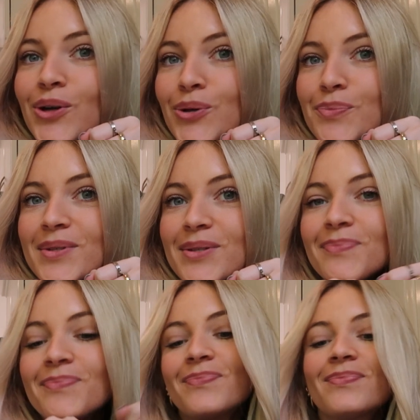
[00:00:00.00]
oops.
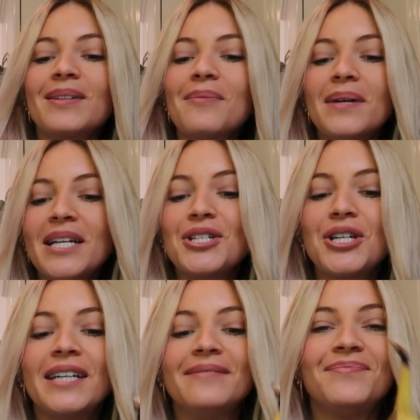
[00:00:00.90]
But it's
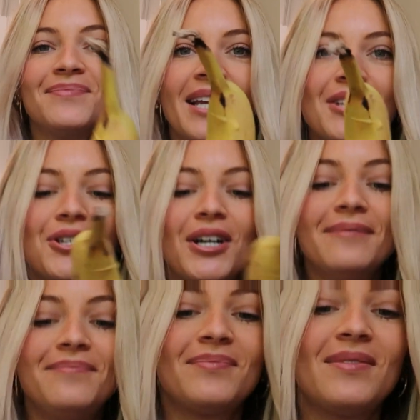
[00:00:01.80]
good. It's good.
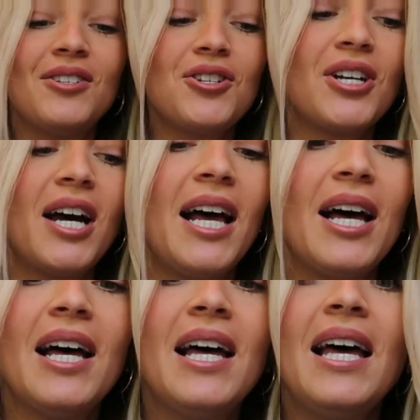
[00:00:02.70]
It's
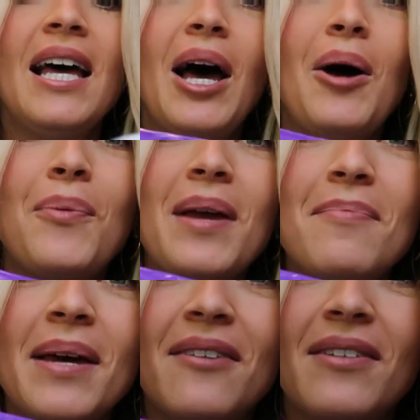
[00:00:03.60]
got a wee
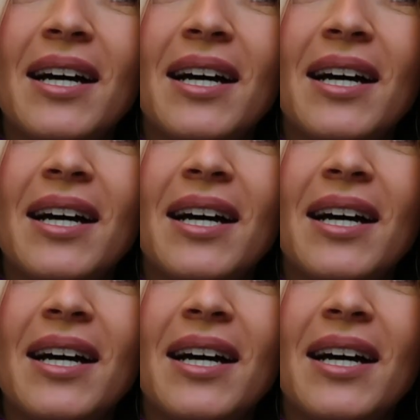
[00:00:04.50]
bit of